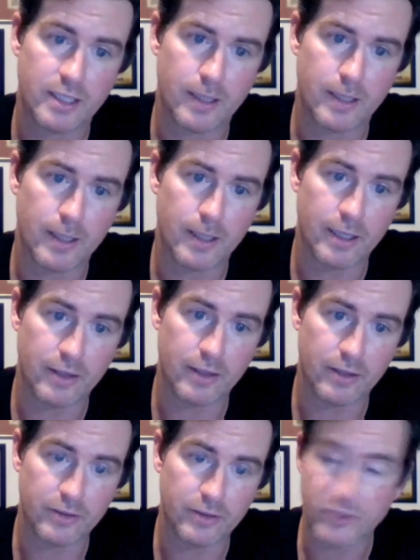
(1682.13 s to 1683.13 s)
And
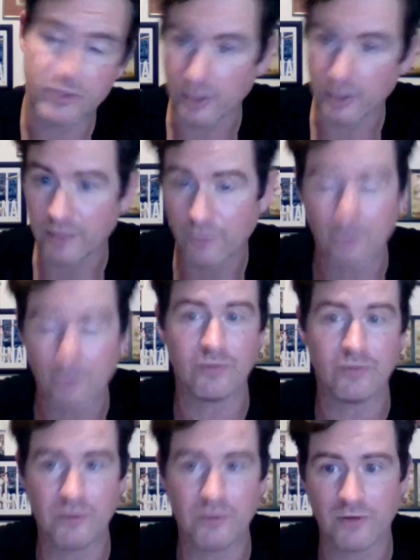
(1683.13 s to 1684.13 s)
they're slugging
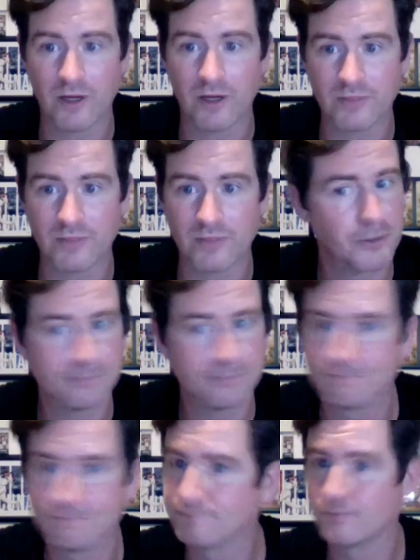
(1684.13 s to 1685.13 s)
455. So
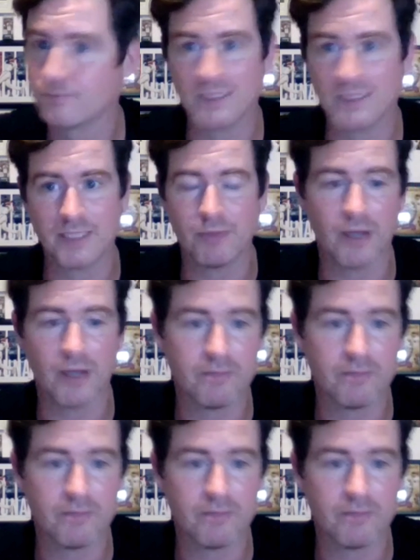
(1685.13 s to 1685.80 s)
let's keep it